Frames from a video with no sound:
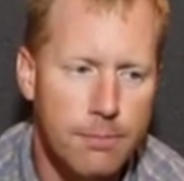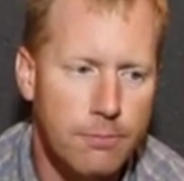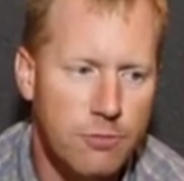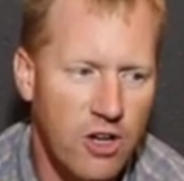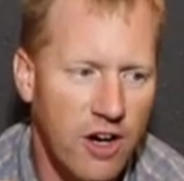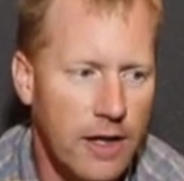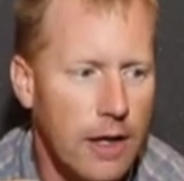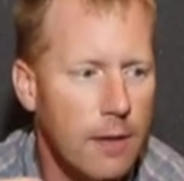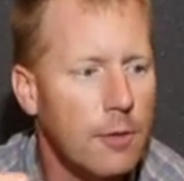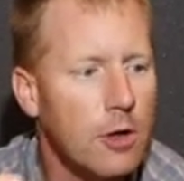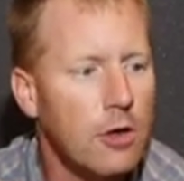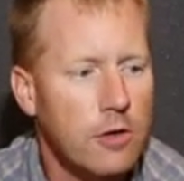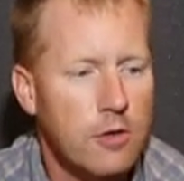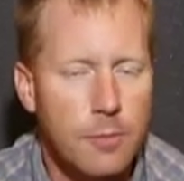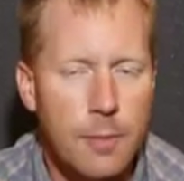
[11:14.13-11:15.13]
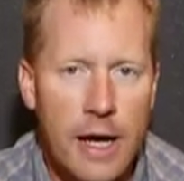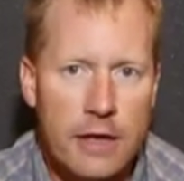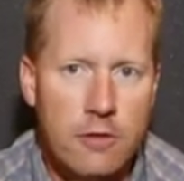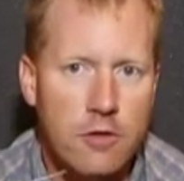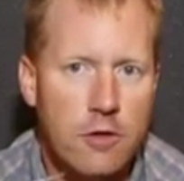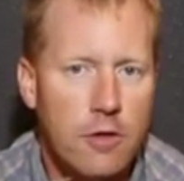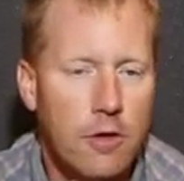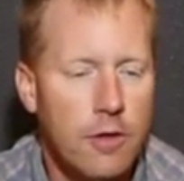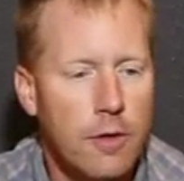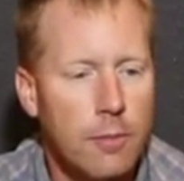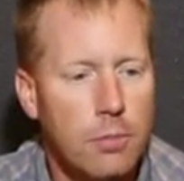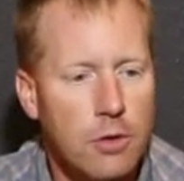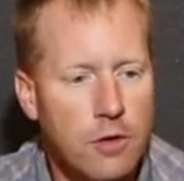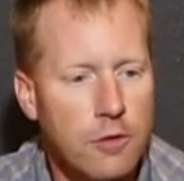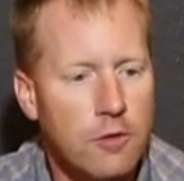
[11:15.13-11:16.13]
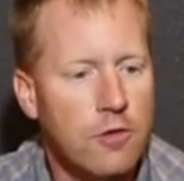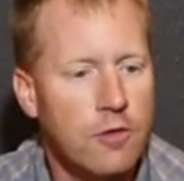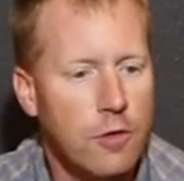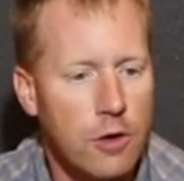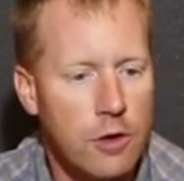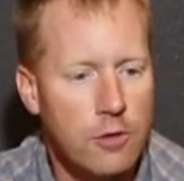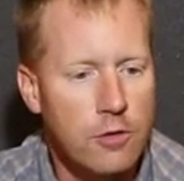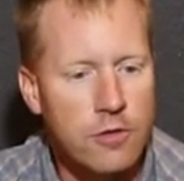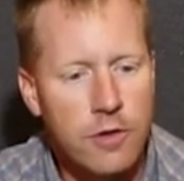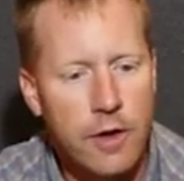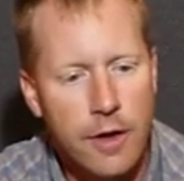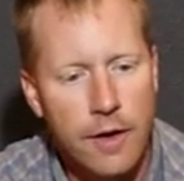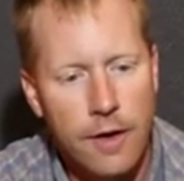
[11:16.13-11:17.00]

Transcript: diameter is matched to the blue screws,